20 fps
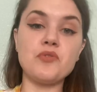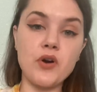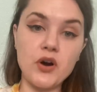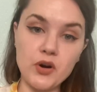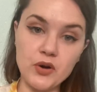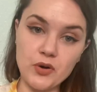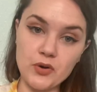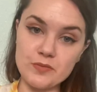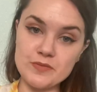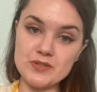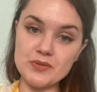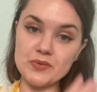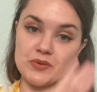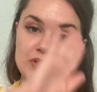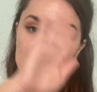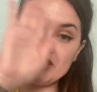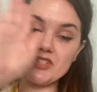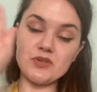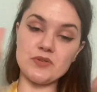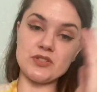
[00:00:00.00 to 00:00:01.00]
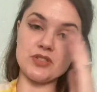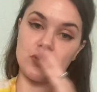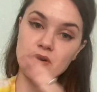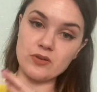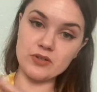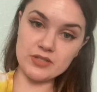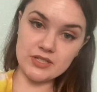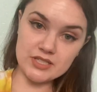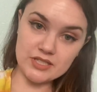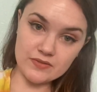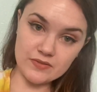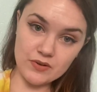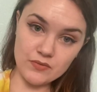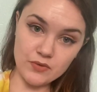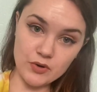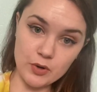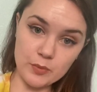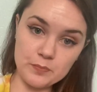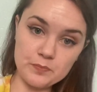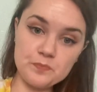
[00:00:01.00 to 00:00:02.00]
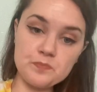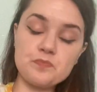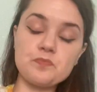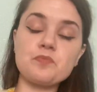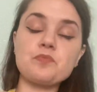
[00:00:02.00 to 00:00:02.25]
our homeschooling to a totally different room